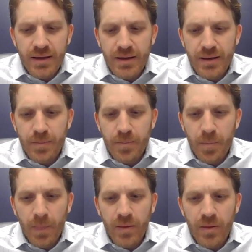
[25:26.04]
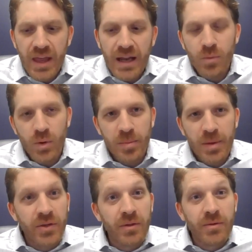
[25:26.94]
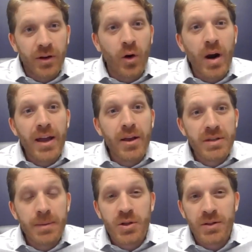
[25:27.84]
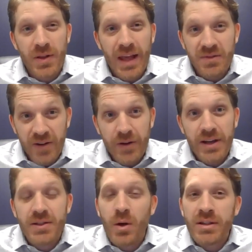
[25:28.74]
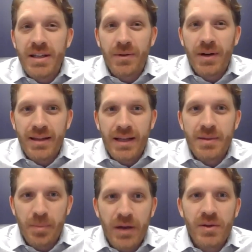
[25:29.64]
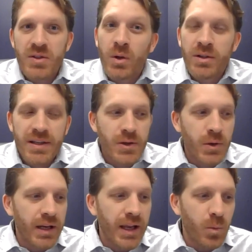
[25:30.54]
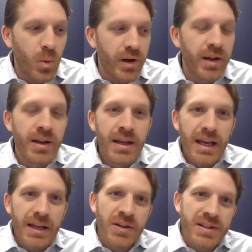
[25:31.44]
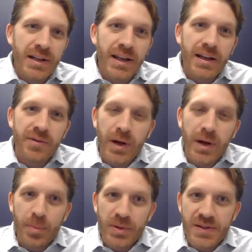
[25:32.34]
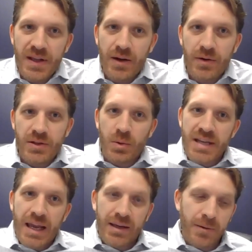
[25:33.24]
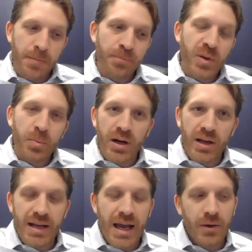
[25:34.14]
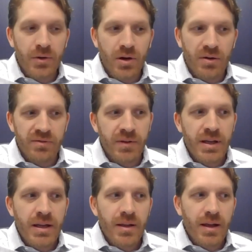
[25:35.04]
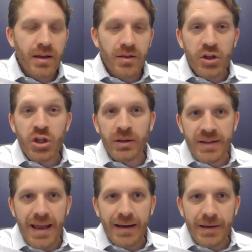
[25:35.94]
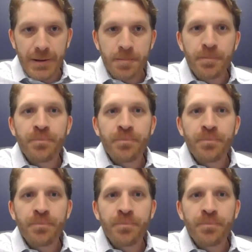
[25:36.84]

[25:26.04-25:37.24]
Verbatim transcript: Um, then what about the, the cryo deep chill? So that's very salty, right? That's about as salty as you can get water. Interestingly enough, what happens there is you would take the product out of uh, the chill tank.